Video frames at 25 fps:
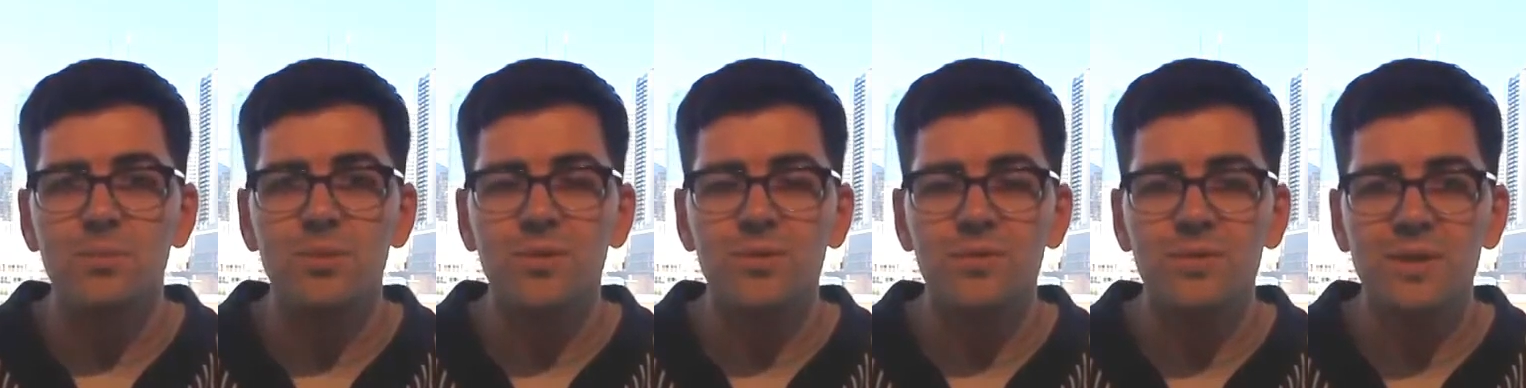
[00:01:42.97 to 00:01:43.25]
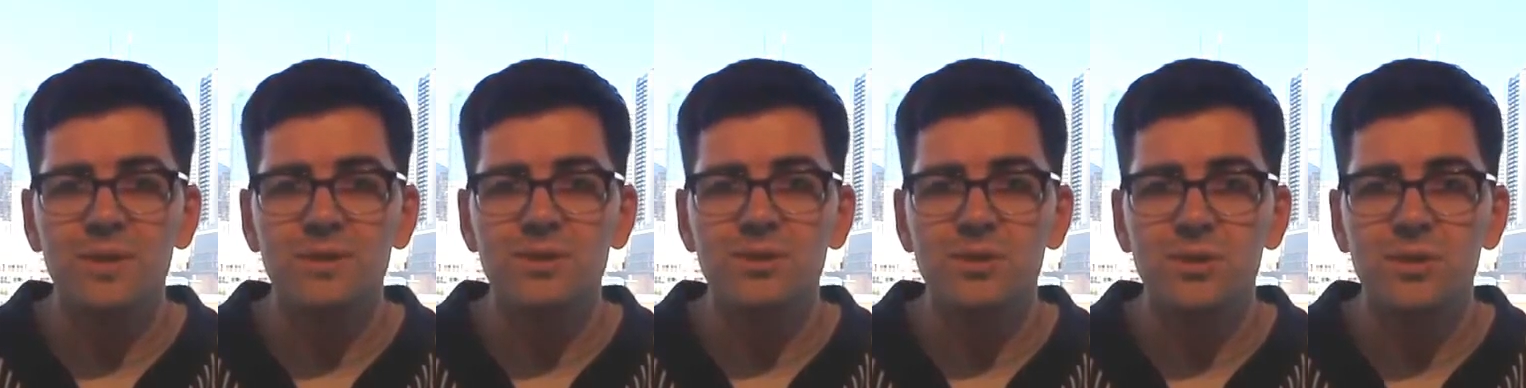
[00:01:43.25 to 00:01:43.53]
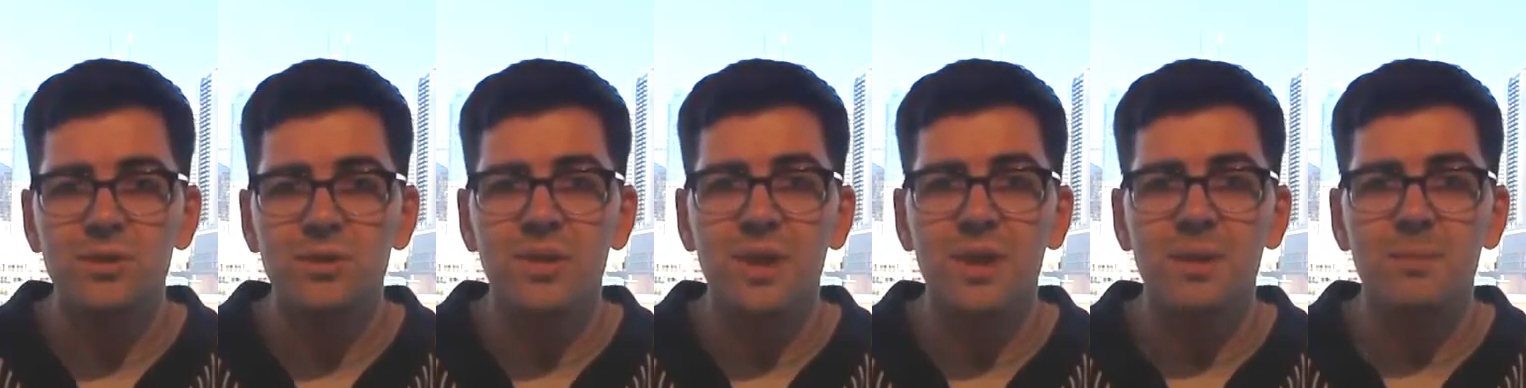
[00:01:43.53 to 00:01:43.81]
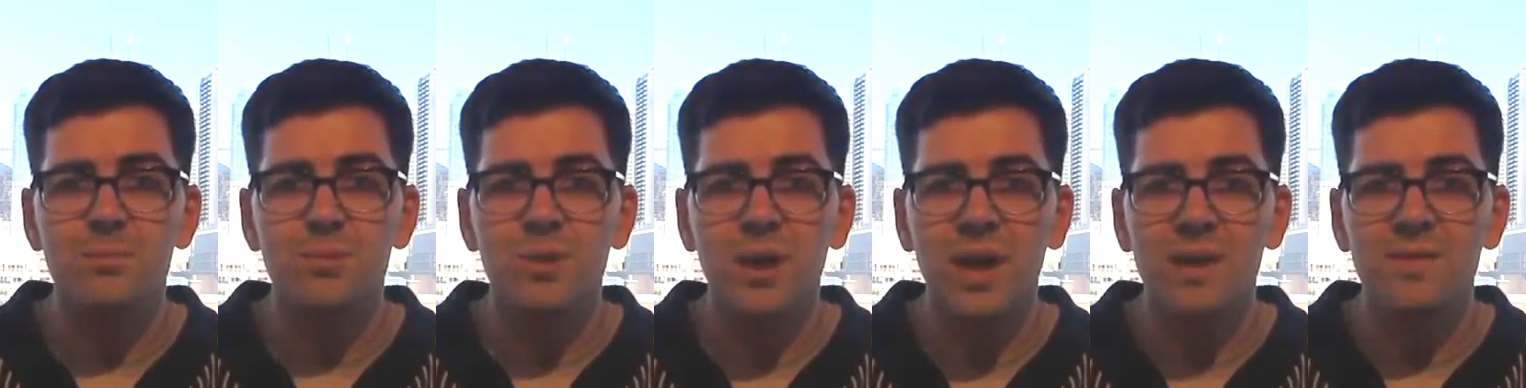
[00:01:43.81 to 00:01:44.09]
provincial,
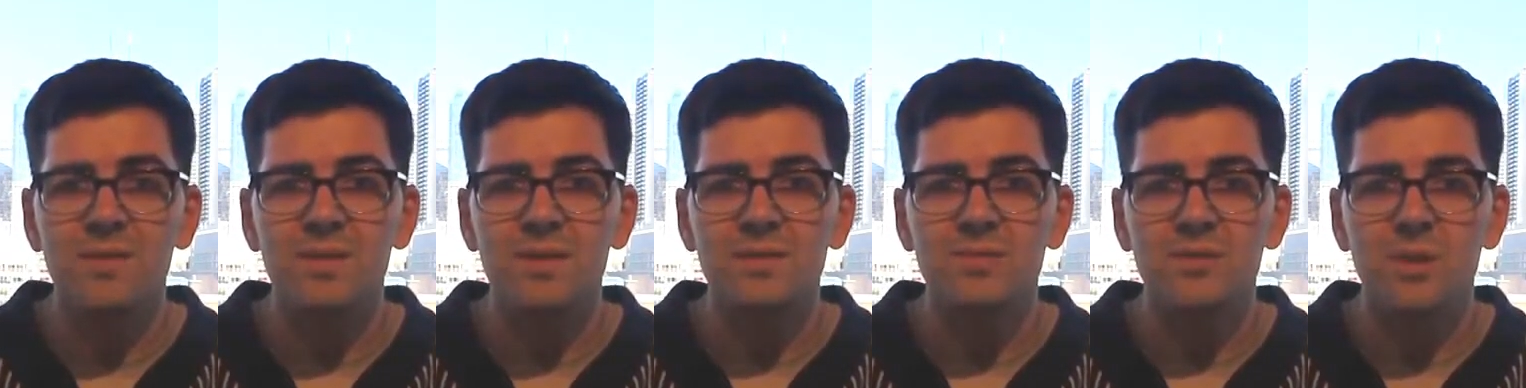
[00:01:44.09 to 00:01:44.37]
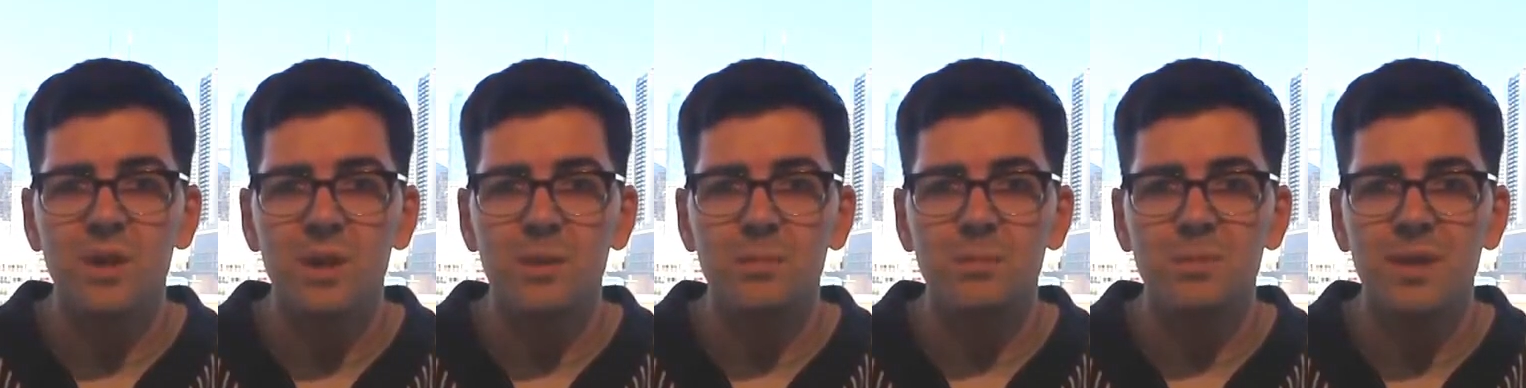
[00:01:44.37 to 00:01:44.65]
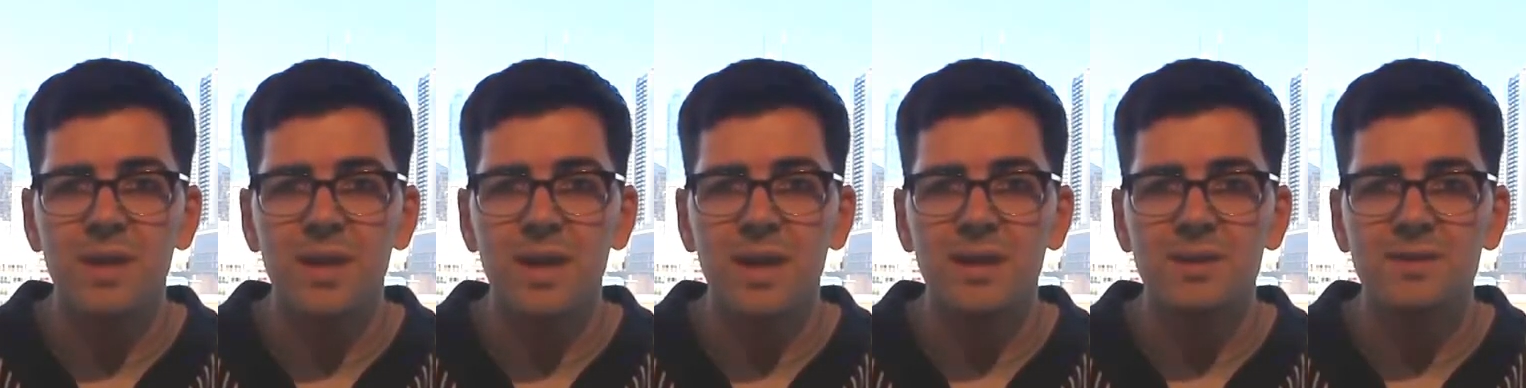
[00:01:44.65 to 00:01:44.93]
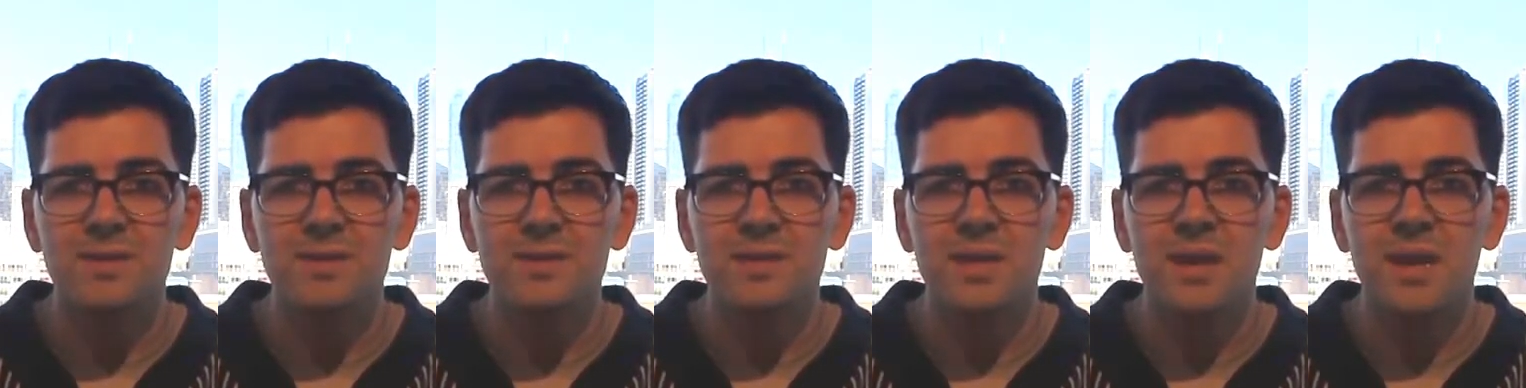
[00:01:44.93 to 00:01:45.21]
and private drug
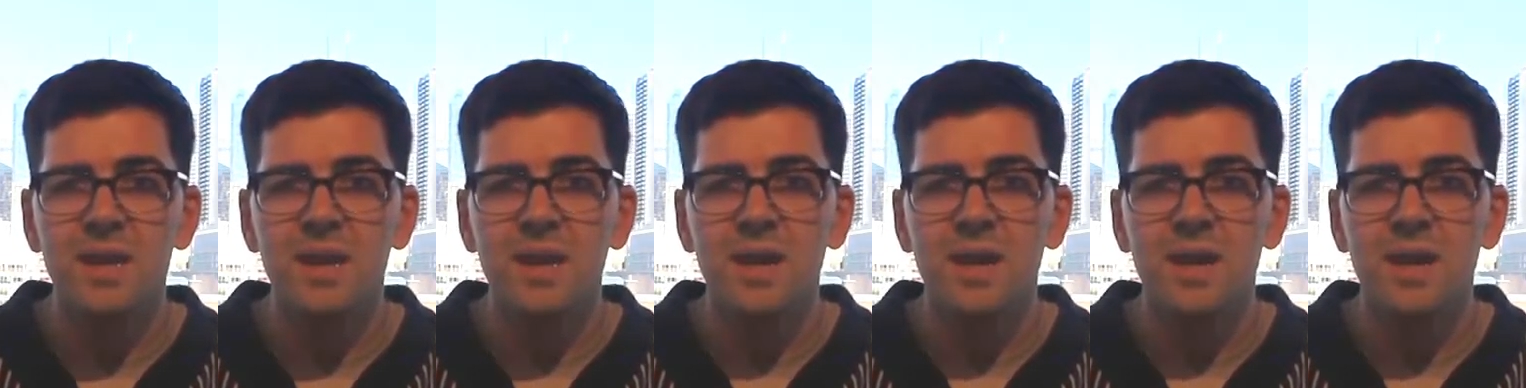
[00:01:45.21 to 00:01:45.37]
plans